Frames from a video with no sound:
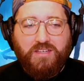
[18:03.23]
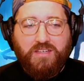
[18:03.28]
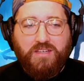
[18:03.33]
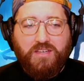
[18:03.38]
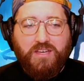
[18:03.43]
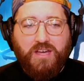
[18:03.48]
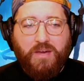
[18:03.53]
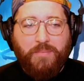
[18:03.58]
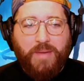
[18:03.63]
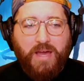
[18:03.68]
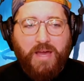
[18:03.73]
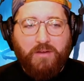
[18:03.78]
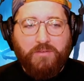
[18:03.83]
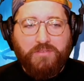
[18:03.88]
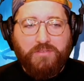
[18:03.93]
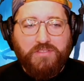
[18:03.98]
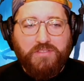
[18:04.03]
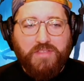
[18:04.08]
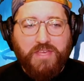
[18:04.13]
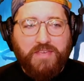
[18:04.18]

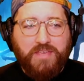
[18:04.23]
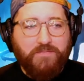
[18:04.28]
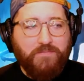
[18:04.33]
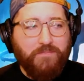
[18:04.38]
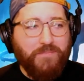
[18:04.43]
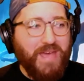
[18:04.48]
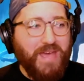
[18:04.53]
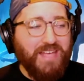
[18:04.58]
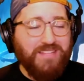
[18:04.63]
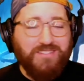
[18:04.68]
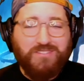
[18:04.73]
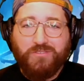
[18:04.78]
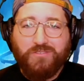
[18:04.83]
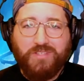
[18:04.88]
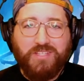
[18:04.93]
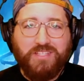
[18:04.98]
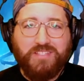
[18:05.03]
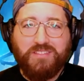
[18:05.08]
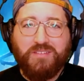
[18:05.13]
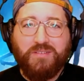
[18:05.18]
about they've mastered
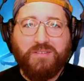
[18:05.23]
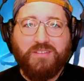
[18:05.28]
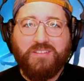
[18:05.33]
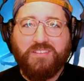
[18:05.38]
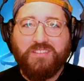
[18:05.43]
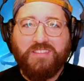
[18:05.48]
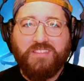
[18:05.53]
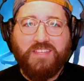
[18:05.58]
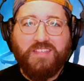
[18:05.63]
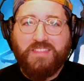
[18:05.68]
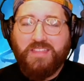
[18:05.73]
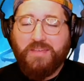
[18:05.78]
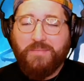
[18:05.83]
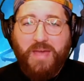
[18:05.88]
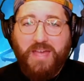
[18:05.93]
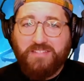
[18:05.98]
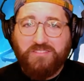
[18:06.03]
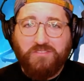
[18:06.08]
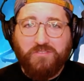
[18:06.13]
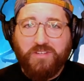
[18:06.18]
this. They
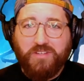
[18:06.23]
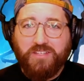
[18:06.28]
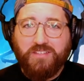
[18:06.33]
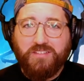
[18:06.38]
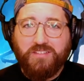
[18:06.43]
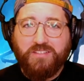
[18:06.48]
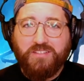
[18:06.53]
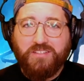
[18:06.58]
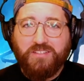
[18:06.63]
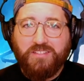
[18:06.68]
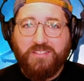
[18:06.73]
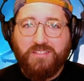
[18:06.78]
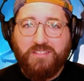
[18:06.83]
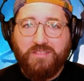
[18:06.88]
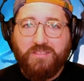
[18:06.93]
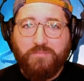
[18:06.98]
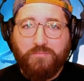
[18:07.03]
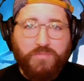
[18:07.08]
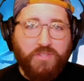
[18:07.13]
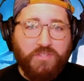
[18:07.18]
mastered it.
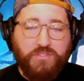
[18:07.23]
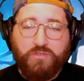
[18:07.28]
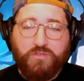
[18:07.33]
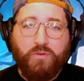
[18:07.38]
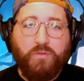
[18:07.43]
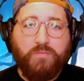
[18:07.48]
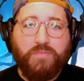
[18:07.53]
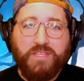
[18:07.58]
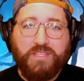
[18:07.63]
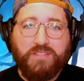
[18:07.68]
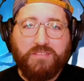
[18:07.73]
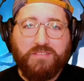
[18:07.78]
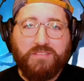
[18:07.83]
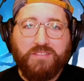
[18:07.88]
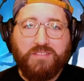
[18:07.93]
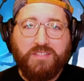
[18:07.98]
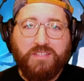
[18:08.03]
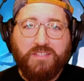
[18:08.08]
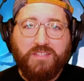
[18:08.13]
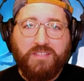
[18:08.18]
The two of these.
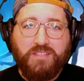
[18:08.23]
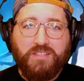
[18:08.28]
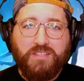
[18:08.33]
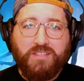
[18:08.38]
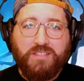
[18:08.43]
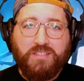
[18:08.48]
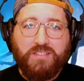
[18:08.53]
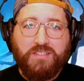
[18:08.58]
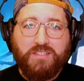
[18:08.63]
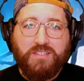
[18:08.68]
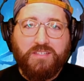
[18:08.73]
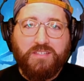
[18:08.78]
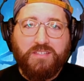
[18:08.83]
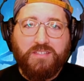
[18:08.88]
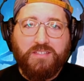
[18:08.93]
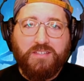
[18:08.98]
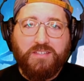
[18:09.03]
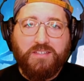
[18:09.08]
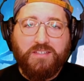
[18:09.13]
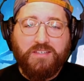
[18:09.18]

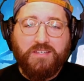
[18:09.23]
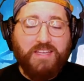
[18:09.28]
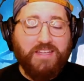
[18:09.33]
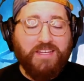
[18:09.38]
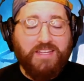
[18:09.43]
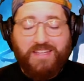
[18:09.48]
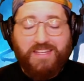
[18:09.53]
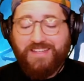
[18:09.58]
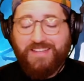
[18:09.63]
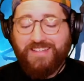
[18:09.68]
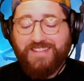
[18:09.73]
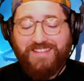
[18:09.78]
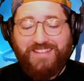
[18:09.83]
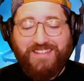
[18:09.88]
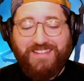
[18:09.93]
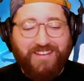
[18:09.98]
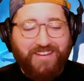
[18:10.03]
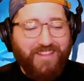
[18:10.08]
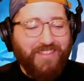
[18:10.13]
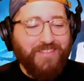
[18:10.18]
And
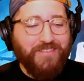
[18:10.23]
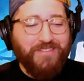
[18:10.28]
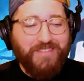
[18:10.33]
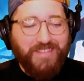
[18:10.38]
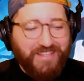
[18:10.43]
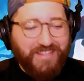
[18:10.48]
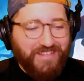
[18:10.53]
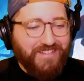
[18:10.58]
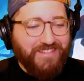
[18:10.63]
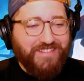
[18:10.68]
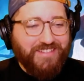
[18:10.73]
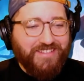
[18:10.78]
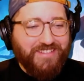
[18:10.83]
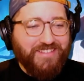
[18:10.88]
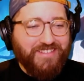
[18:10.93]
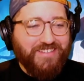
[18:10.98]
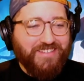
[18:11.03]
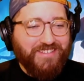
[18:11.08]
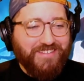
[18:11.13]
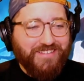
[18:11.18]
another thing,
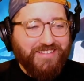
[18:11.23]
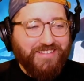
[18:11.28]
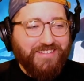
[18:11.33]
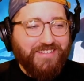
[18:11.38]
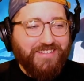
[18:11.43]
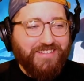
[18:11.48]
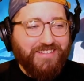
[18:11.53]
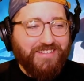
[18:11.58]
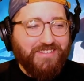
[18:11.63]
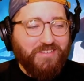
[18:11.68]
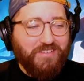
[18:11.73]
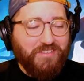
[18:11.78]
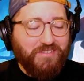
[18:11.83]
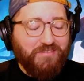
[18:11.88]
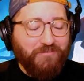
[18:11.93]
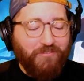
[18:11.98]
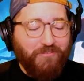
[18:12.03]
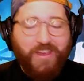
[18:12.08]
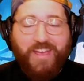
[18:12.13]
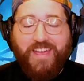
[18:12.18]

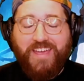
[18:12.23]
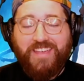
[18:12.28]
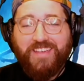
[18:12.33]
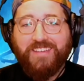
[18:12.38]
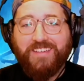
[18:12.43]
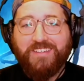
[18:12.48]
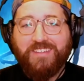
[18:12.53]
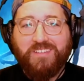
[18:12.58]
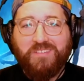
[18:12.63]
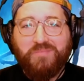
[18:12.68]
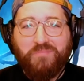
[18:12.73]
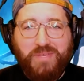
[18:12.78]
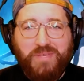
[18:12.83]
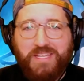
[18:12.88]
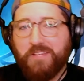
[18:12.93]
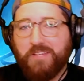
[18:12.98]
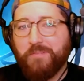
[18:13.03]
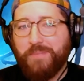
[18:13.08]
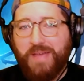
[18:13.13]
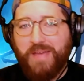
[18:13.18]
Rey
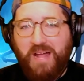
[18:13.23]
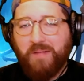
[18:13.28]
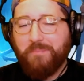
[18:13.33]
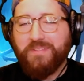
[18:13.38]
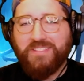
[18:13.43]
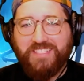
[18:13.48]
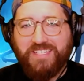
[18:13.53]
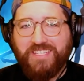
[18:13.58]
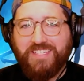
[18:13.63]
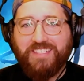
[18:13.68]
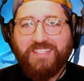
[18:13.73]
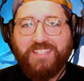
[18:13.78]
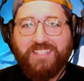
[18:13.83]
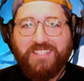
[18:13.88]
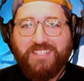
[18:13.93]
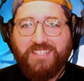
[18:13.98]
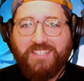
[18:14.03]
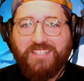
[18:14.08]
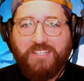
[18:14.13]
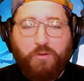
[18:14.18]
being a Palpatine.
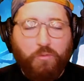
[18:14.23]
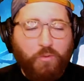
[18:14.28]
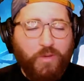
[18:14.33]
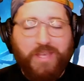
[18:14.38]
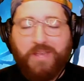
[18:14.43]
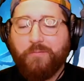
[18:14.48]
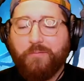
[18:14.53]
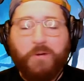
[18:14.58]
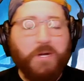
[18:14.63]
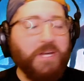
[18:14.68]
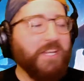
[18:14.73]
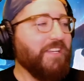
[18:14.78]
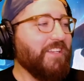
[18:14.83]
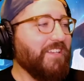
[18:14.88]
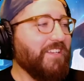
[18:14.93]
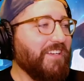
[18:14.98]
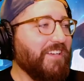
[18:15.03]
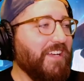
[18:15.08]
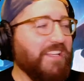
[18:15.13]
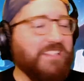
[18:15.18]
Wait, what?
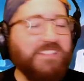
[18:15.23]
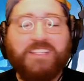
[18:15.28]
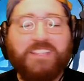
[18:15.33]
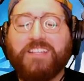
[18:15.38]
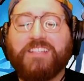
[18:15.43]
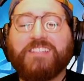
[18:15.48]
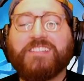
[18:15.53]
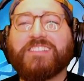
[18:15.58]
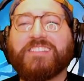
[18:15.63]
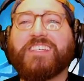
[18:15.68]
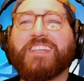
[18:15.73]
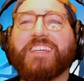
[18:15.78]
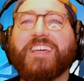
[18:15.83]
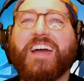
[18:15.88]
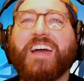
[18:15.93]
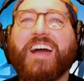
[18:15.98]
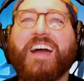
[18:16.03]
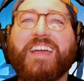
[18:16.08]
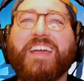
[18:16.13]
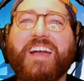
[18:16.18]
It's like
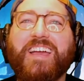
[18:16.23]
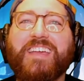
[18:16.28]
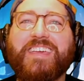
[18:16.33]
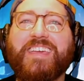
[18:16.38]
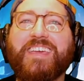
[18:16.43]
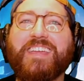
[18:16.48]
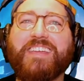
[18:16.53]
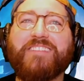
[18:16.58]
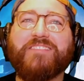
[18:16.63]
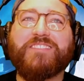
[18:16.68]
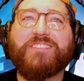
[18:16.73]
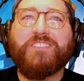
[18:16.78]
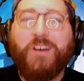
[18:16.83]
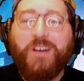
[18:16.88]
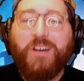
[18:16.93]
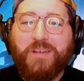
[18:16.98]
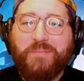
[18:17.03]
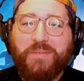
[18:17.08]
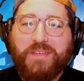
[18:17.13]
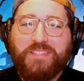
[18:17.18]
I can't even
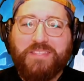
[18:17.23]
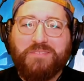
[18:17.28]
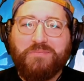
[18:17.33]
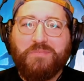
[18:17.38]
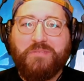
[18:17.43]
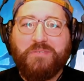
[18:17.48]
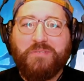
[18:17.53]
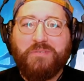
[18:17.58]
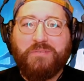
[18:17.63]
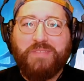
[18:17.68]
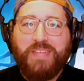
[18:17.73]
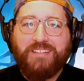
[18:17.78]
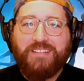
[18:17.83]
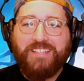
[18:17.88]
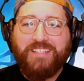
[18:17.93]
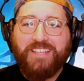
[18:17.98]
talk about this movie without